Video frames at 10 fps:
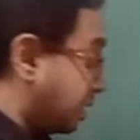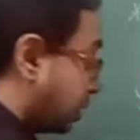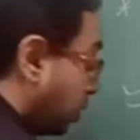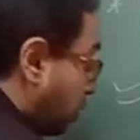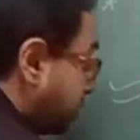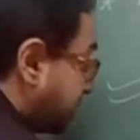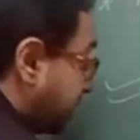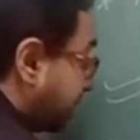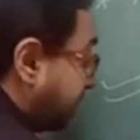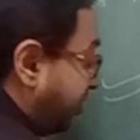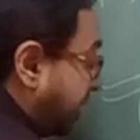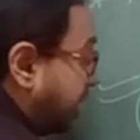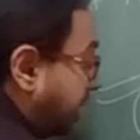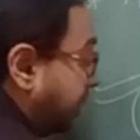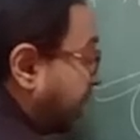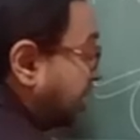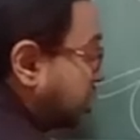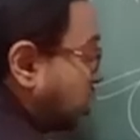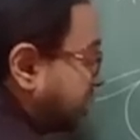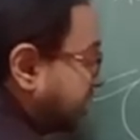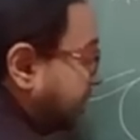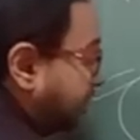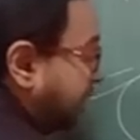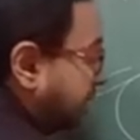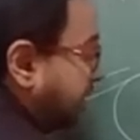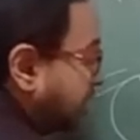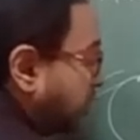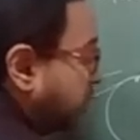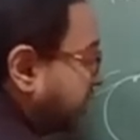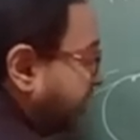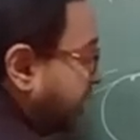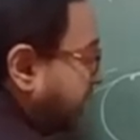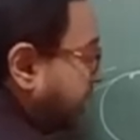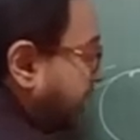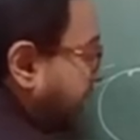closed figure but not simple. Closed figure